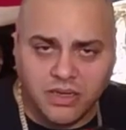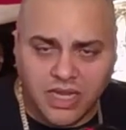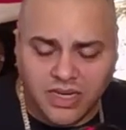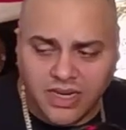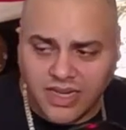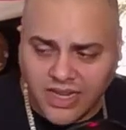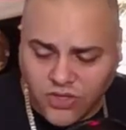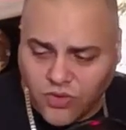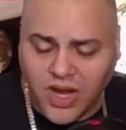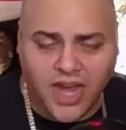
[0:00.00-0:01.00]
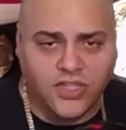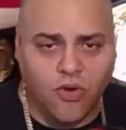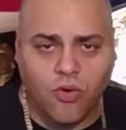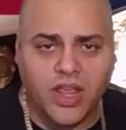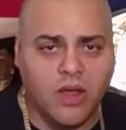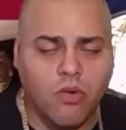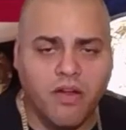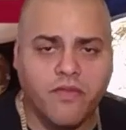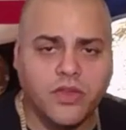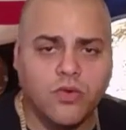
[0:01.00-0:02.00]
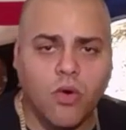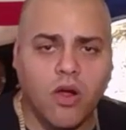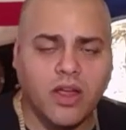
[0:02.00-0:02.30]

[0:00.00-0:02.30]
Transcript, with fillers: and, and that you guys are okay wherever you are.